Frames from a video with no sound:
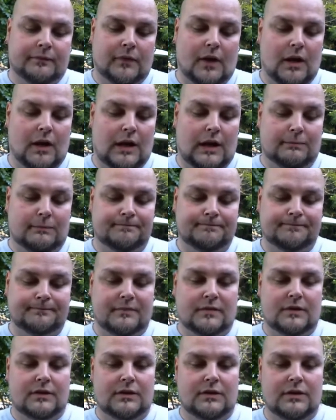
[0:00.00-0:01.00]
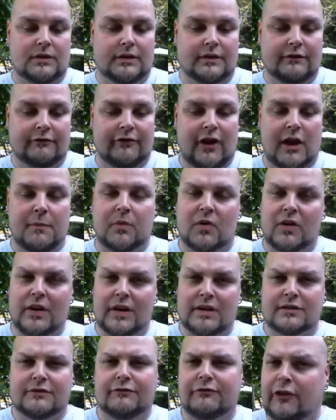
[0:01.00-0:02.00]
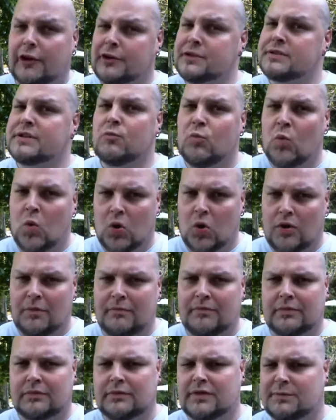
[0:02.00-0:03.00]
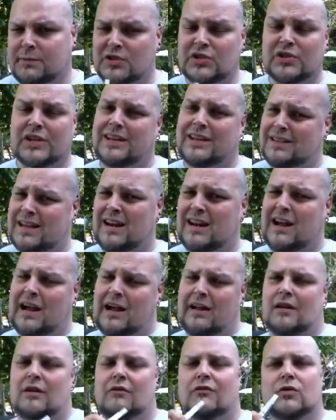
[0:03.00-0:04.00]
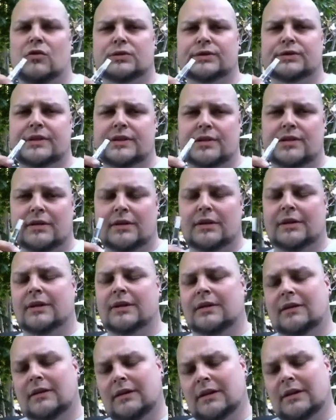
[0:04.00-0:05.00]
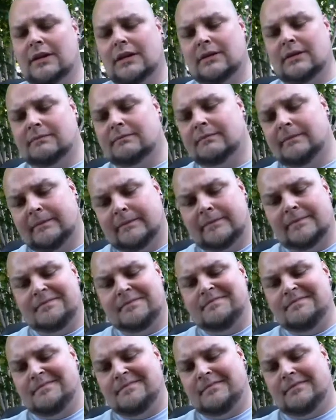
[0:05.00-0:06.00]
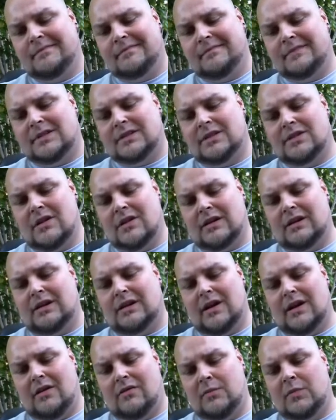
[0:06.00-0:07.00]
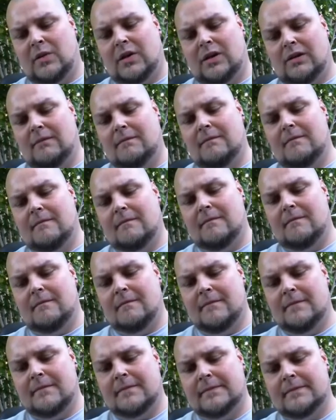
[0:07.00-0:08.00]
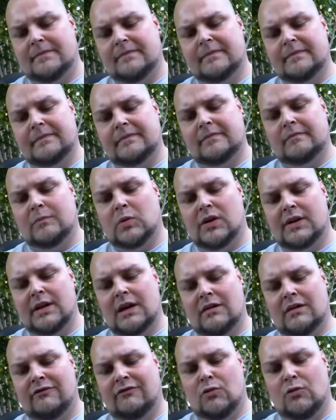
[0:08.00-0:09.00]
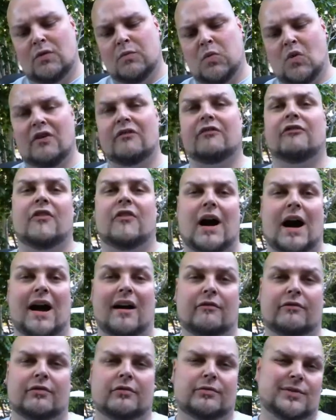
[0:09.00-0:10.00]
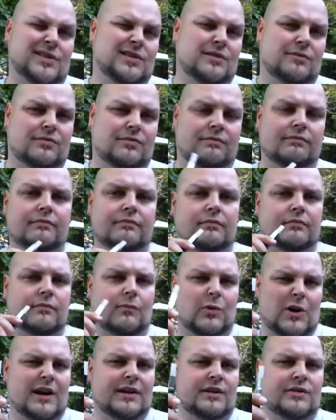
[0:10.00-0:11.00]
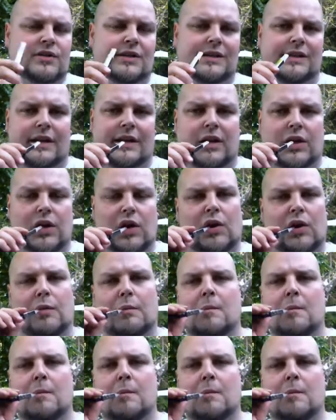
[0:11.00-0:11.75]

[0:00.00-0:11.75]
Um, the vapor is fairly warm, especially at that higher voltage. Um, let's knock it down a bit. Put it down to 4.5, which is where I usually like it.